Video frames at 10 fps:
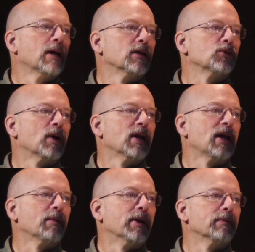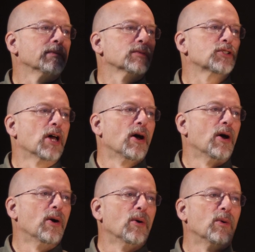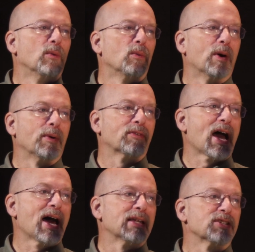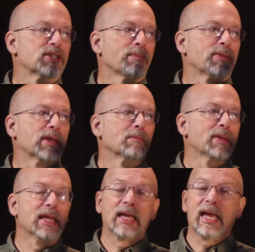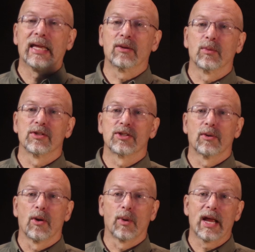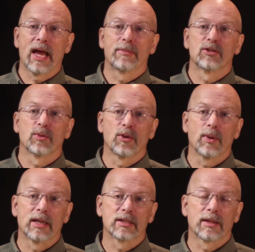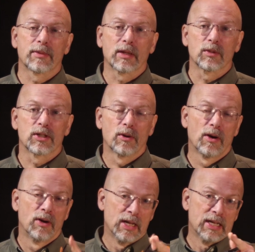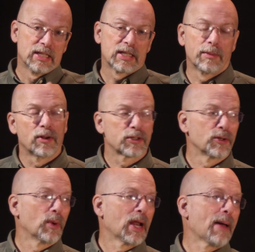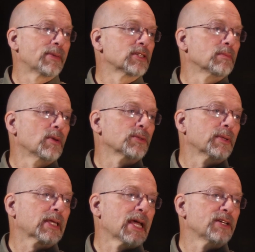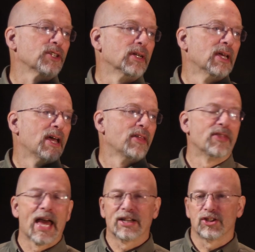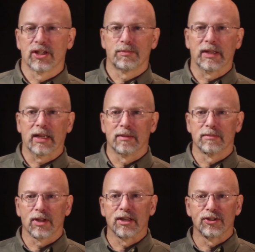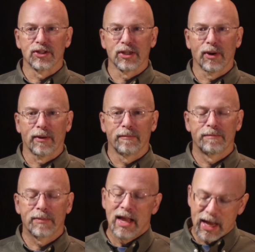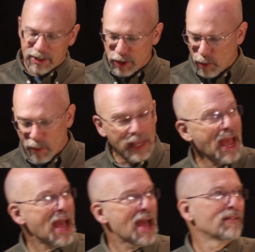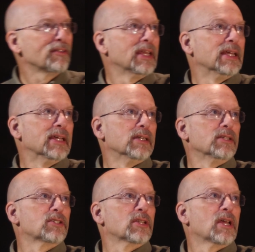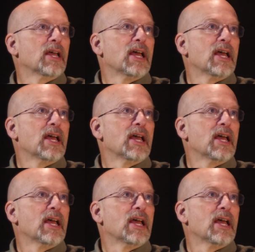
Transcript: As one element. So what we've got is something being ANDed with 0. What happens when you AND something with 0? Similar to what happens in multiplication, that just becomes a 0. And so what we have is